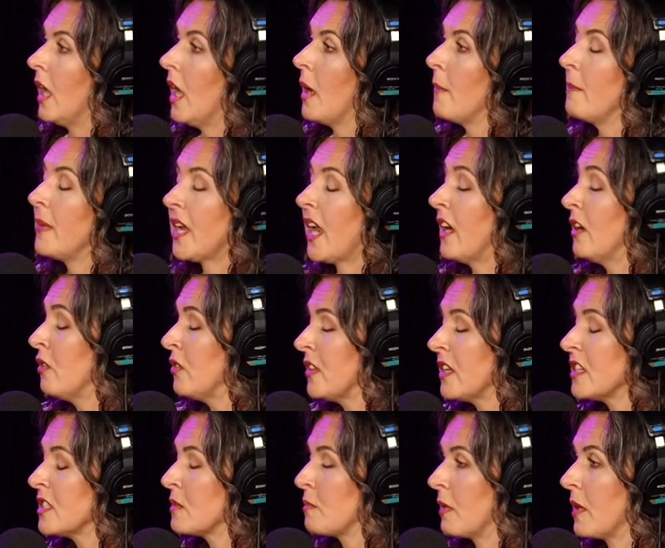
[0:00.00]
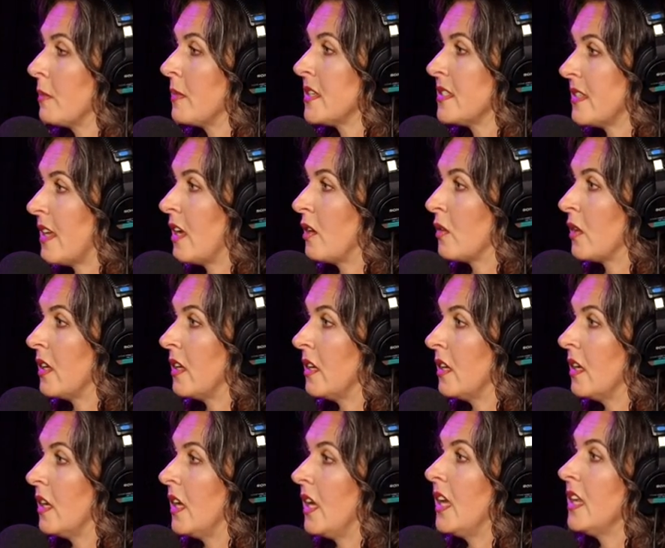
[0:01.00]
um, but I don't think sperm is
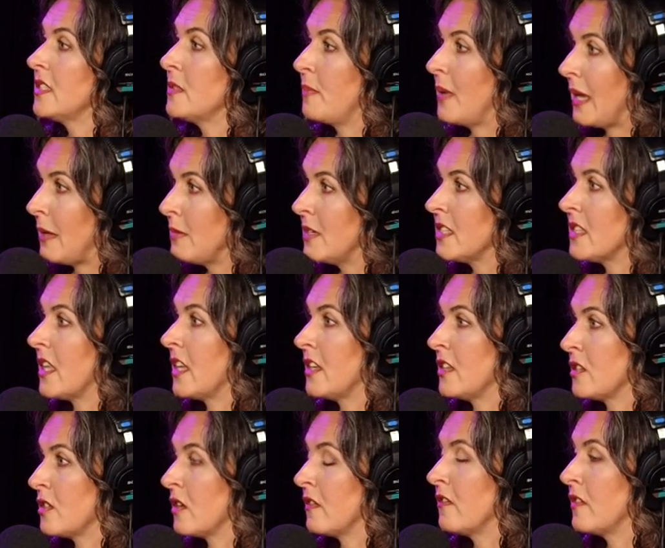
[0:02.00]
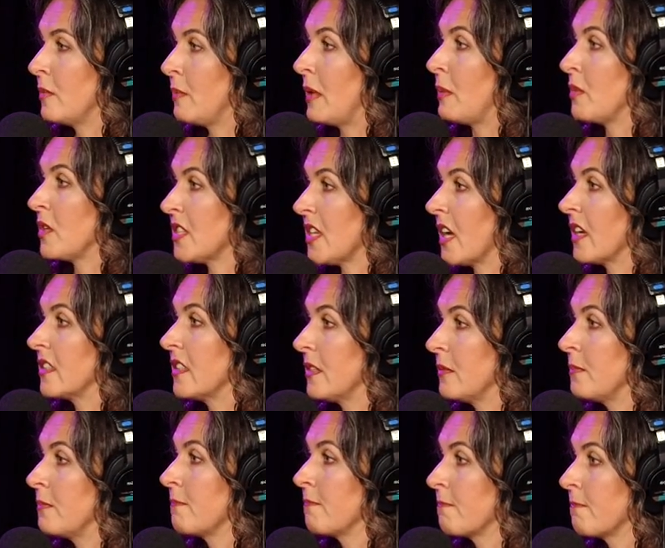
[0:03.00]
sacred. It's babies that deserve to be
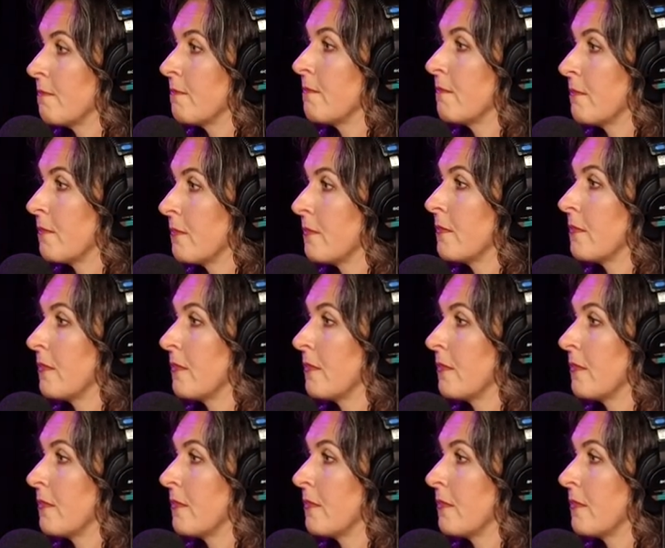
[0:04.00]
protected. So